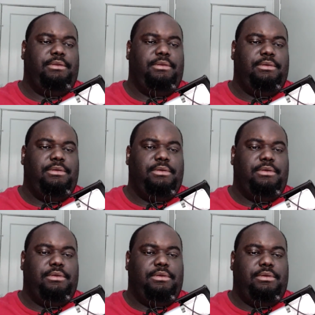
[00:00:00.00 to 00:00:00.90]

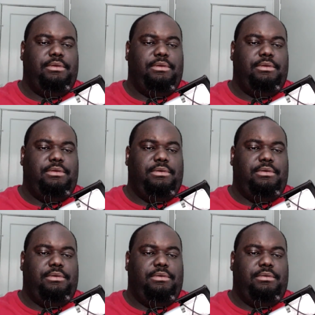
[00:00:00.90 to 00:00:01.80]

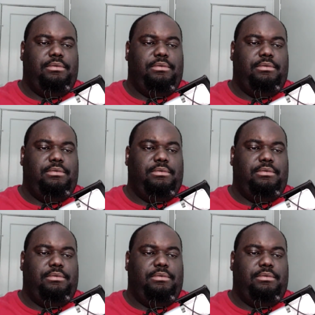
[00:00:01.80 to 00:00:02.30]
(no one is talking)